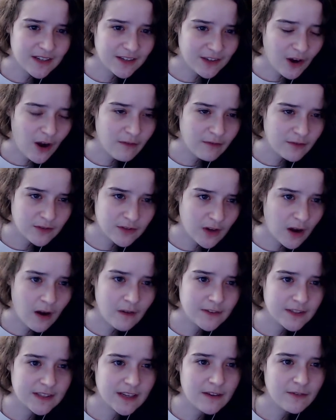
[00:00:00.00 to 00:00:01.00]

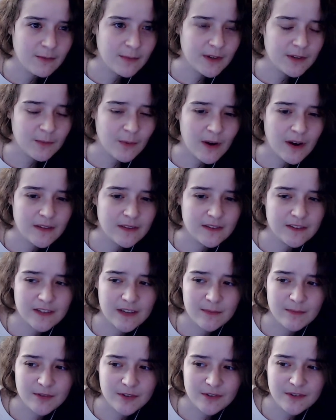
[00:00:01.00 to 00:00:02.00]
obviously everybody's wearing the
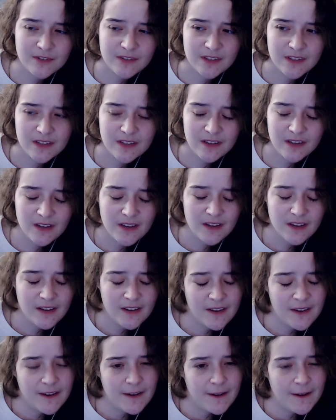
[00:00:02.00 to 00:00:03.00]
same jersey.
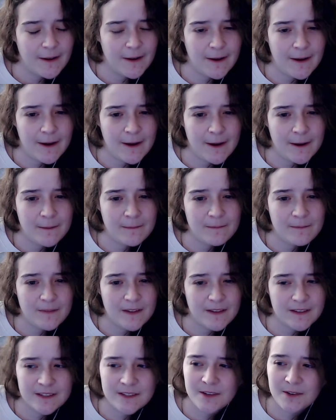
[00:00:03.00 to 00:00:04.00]

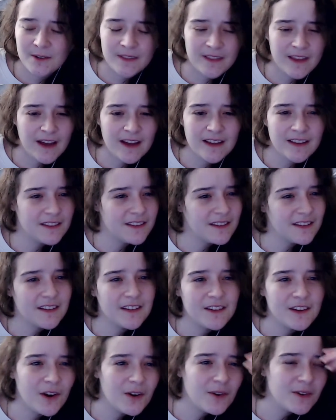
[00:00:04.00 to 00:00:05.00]
So that,
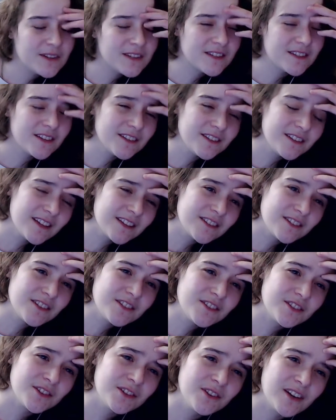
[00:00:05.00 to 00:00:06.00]
you know, that's
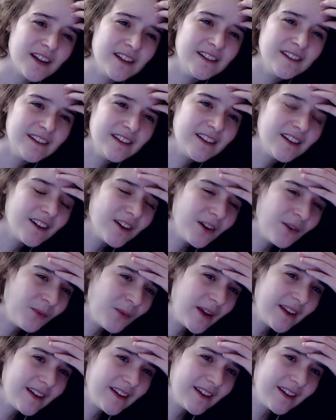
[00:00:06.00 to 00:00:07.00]
such a good idea.
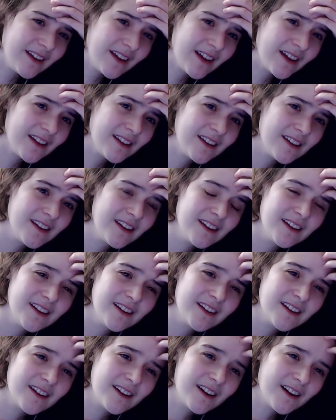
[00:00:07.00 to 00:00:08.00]
Way to get
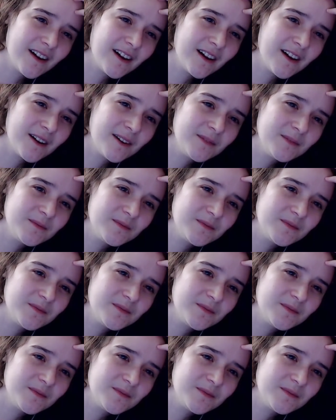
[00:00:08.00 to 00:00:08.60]
um